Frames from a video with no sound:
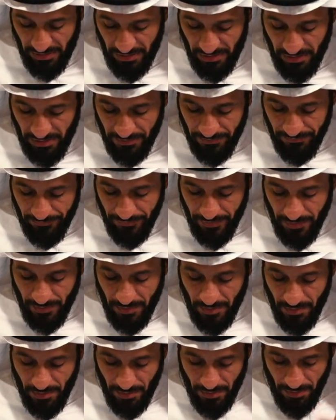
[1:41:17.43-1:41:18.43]
And I
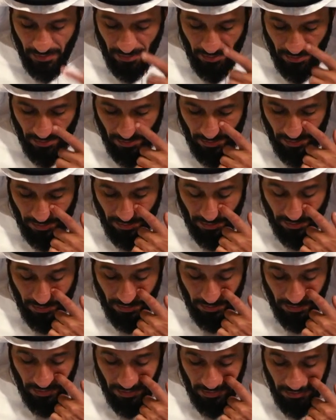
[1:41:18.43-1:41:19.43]
can say to you,
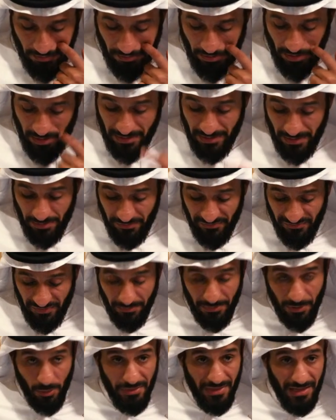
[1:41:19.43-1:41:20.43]
brothers, now that our
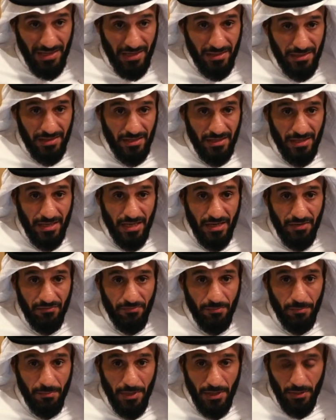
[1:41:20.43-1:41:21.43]
channels
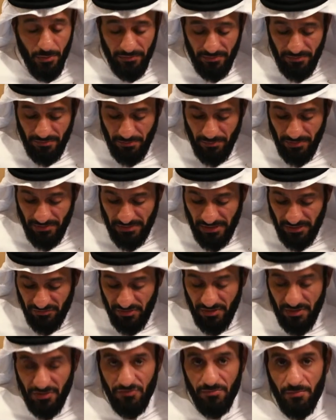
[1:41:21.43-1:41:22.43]
is behind
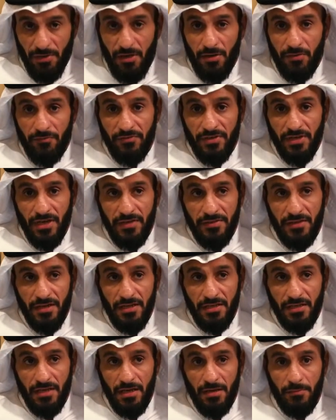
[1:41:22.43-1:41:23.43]

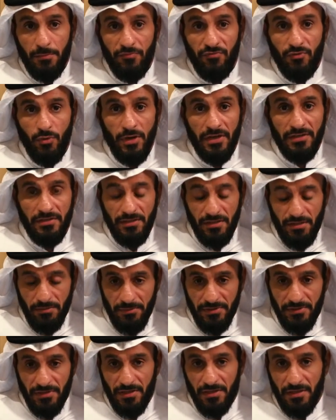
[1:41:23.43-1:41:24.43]
uh, in three
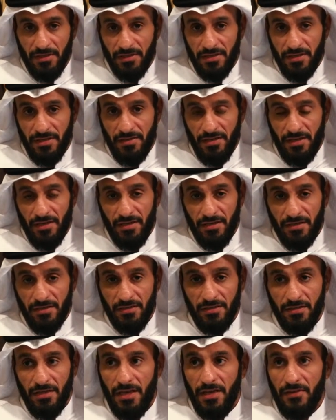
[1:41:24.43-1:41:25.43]
months. We have
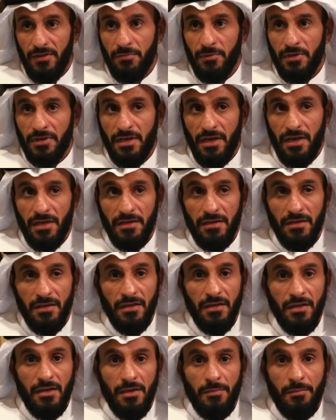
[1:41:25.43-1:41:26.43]

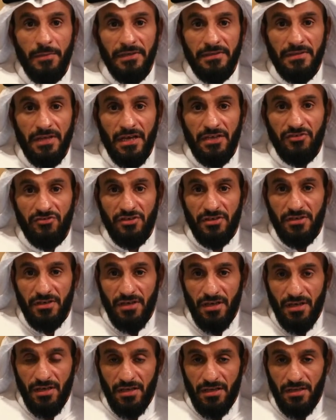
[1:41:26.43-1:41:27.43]
73,000 pounds uh,
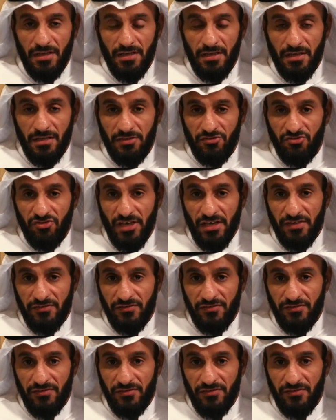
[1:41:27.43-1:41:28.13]
in debt, and